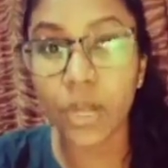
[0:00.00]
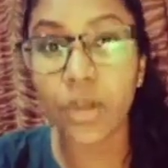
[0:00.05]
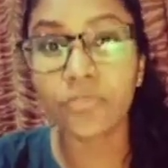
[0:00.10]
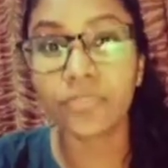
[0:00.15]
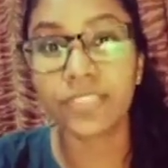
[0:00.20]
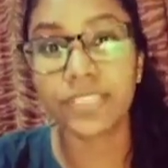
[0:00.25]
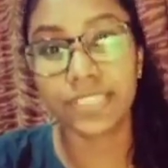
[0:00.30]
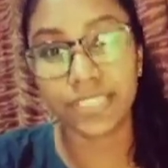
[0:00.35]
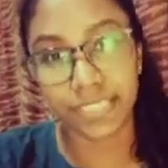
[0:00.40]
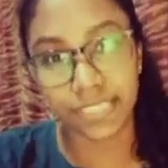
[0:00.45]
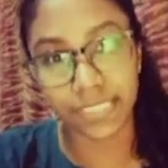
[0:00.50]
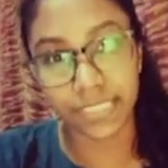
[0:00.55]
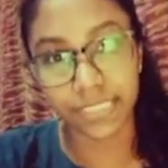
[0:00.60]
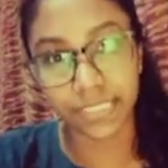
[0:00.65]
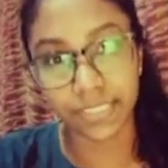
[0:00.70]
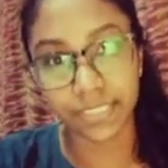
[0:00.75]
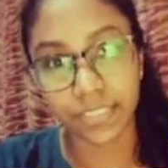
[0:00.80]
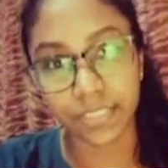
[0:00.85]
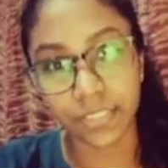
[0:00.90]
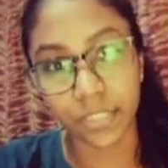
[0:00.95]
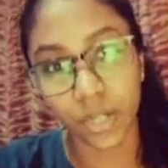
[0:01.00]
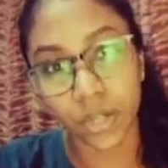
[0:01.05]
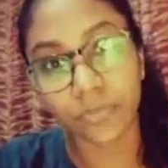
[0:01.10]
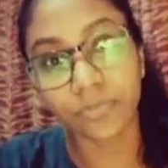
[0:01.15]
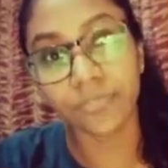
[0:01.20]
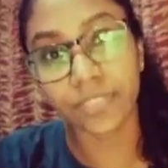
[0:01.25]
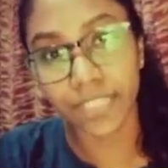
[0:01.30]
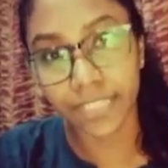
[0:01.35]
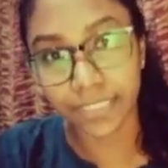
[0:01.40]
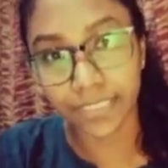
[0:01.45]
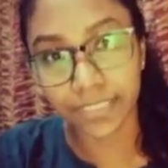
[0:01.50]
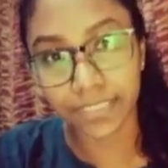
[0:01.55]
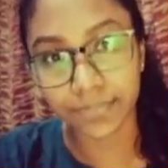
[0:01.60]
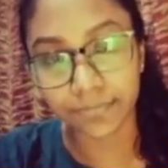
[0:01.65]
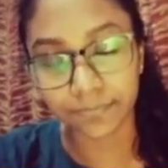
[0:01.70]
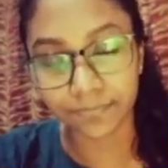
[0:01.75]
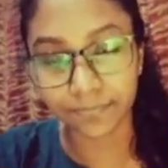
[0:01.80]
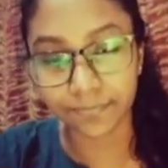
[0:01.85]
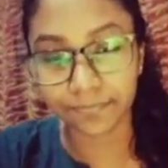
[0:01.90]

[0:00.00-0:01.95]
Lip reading: of the season of Lent.